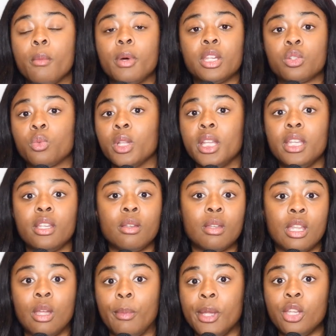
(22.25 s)
But there's really,
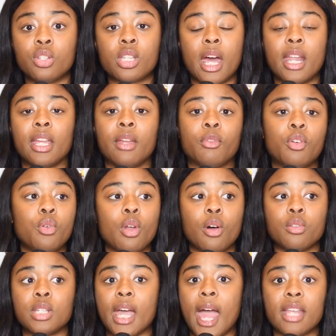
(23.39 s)
I mean, you just got to give
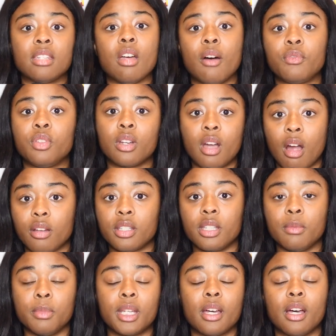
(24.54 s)
kudos and hats off to
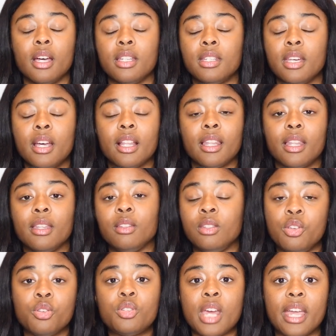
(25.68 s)
Carson because
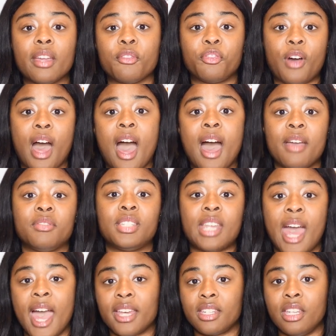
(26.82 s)
you're taking five
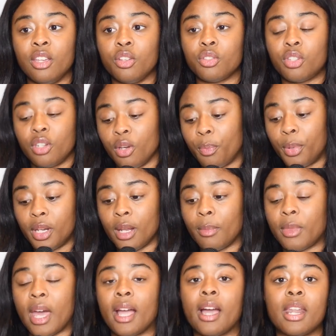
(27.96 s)
sacks and you're still putting
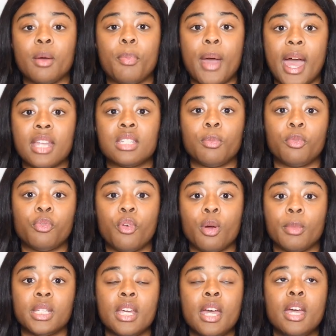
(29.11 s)
up that kind of passing
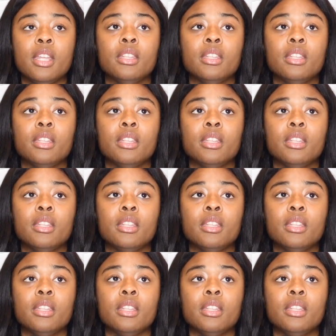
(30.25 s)
performance.